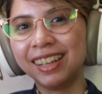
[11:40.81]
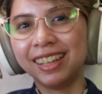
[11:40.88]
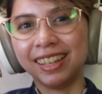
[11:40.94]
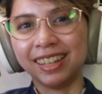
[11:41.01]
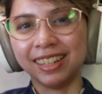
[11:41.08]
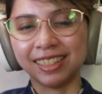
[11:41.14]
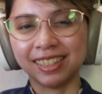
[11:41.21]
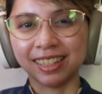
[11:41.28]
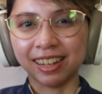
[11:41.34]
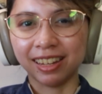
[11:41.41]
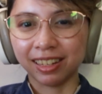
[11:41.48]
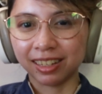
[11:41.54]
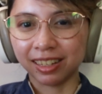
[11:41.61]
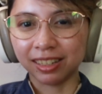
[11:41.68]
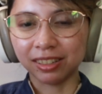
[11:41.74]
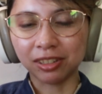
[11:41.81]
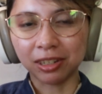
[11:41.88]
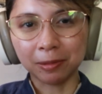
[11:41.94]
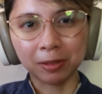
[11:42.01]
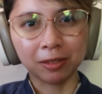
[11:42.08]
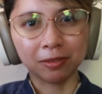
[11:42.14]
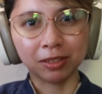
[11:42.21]
It's like in
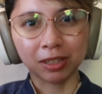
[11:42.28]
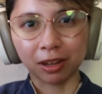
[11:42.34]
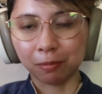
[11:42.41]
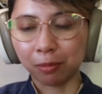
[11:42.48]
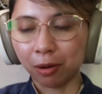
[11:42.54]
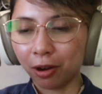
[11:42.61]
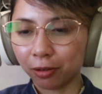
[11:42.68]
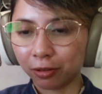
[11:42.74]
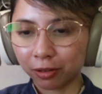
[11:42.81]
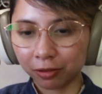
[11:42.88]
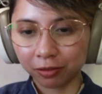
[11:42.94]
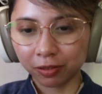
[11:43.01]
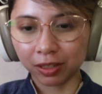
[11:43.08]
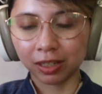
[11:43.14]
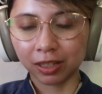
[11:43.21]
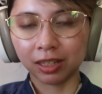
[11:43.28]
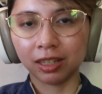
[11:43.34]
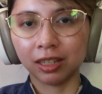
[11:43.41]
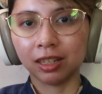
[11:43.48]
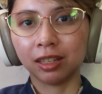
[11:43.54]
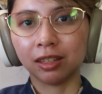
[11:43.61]
terms of typography,